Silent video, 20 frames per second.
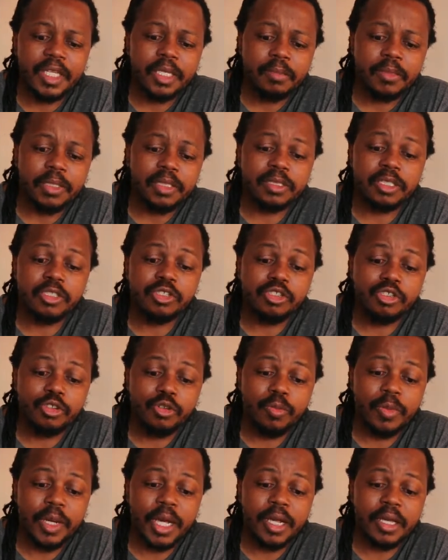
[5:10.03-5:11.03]
Milton
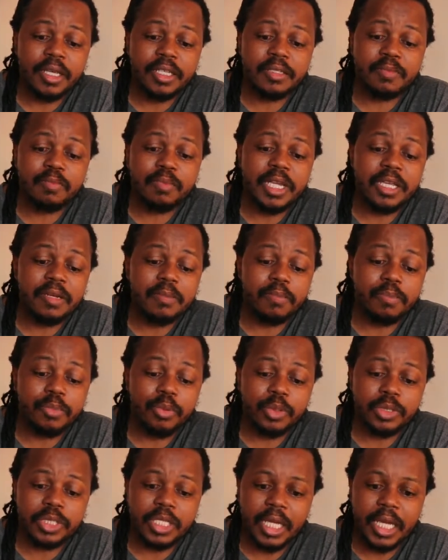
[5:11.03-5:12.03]
Shumba is being
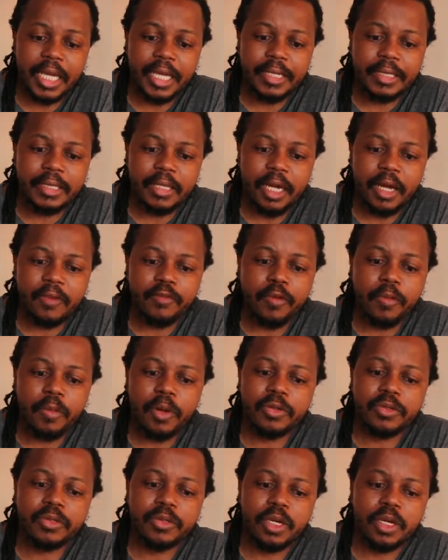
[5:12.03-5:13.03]
brought in for
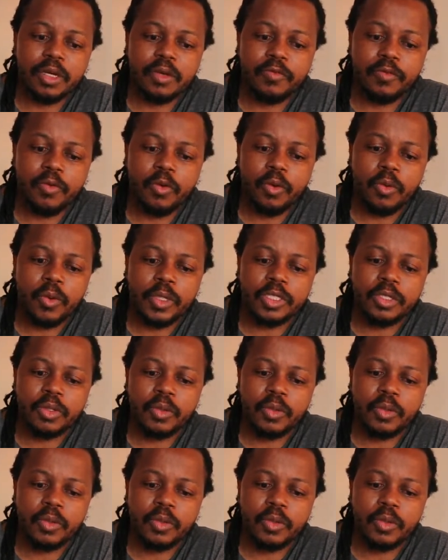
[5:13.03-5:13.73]
both for